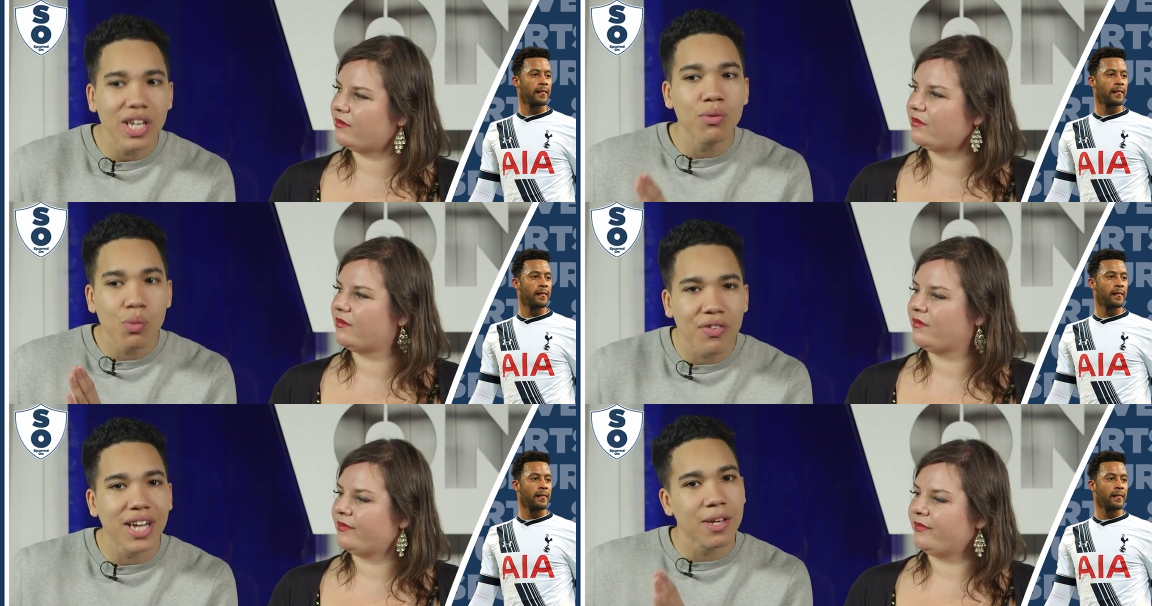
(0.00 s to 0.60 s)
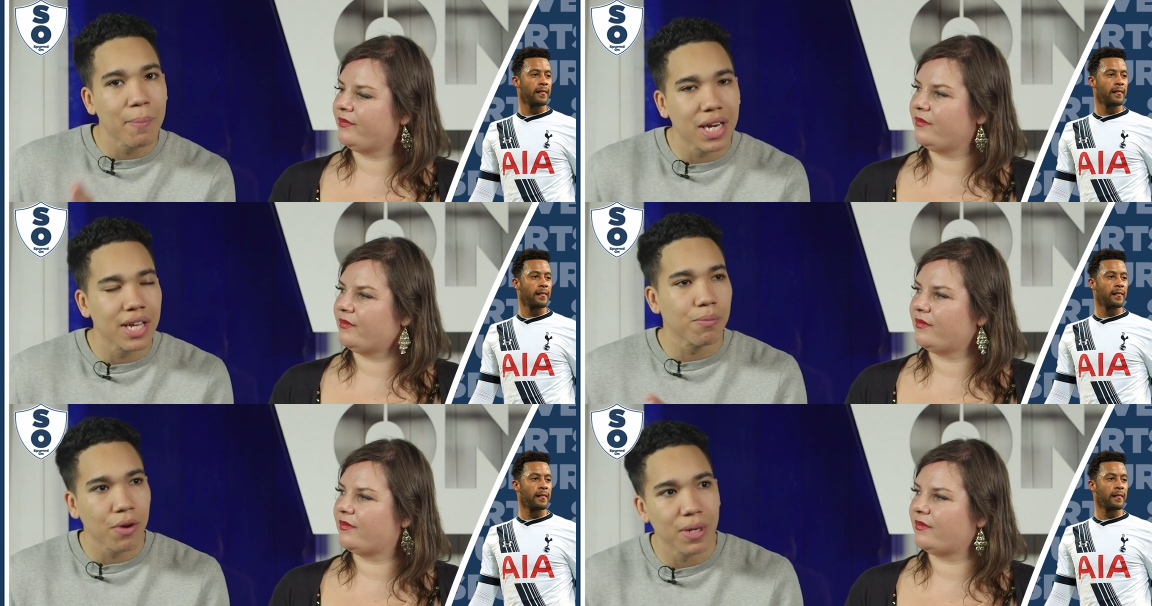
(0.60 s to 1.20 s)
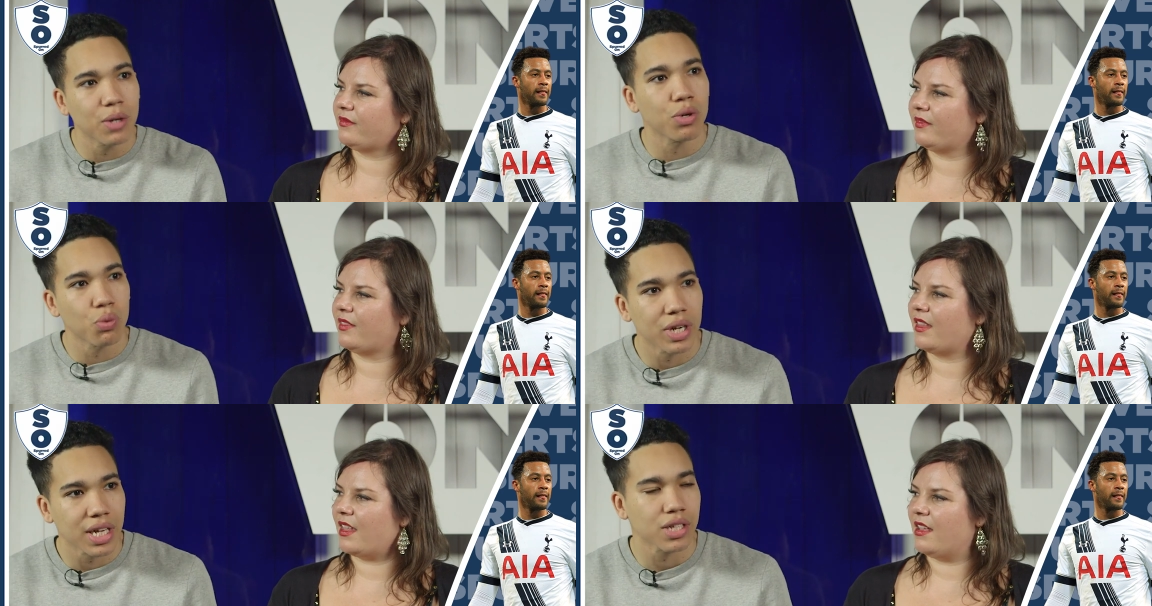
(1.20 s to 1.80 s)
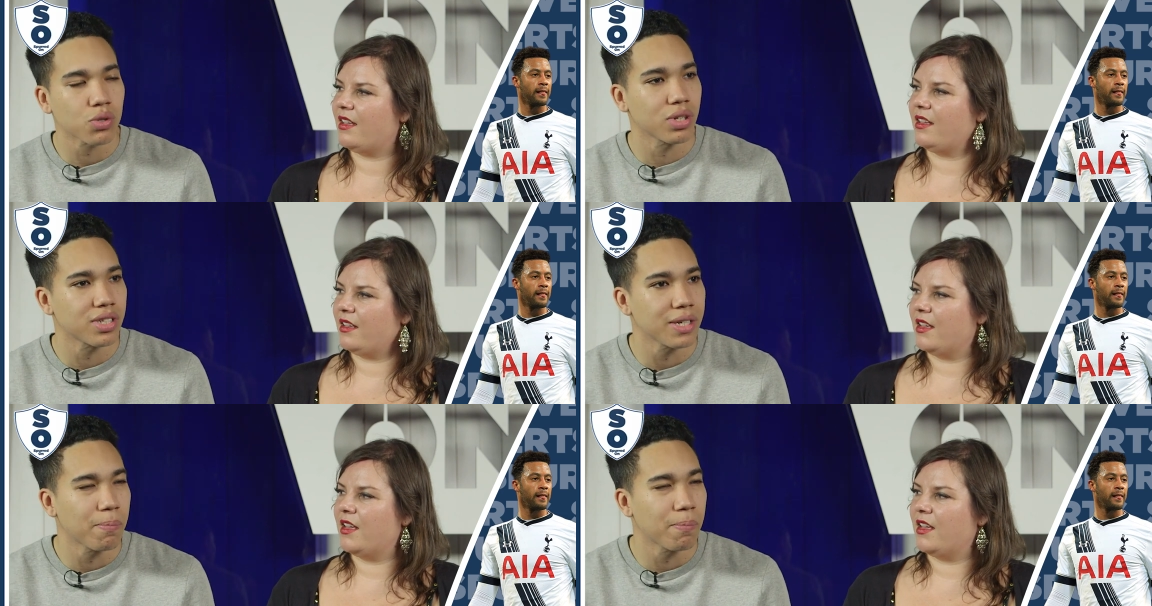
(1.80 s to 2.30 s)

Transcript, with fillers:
Speaker 1: even without Dembele in the Premier League, we'd win against Swansea.